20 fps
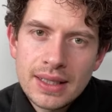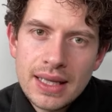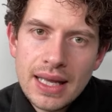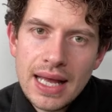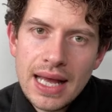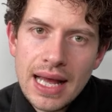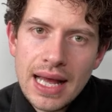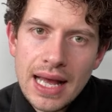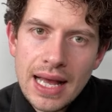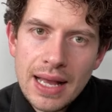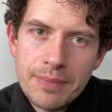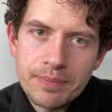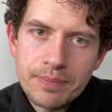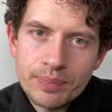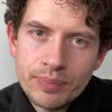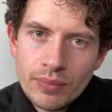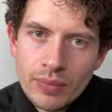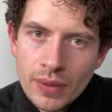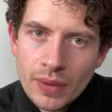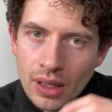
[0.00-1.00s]

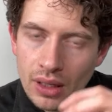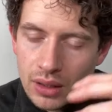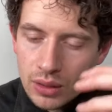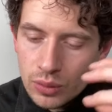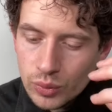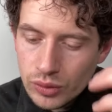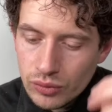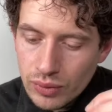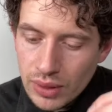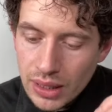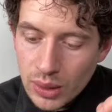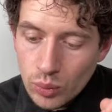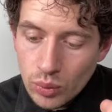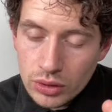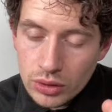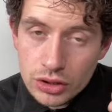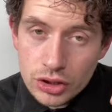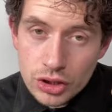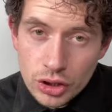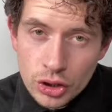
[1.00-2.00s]
we really
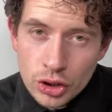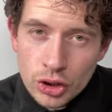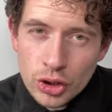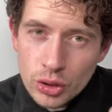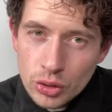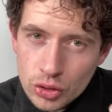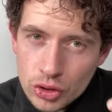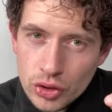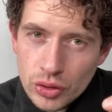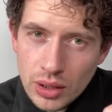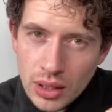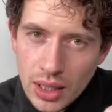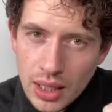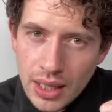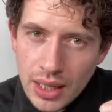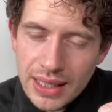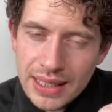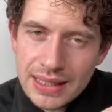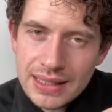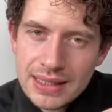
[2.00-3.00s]
want to
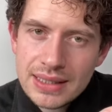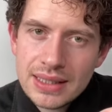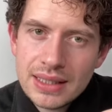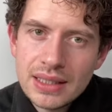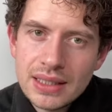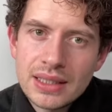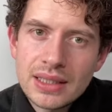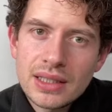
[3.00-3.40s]
neutralize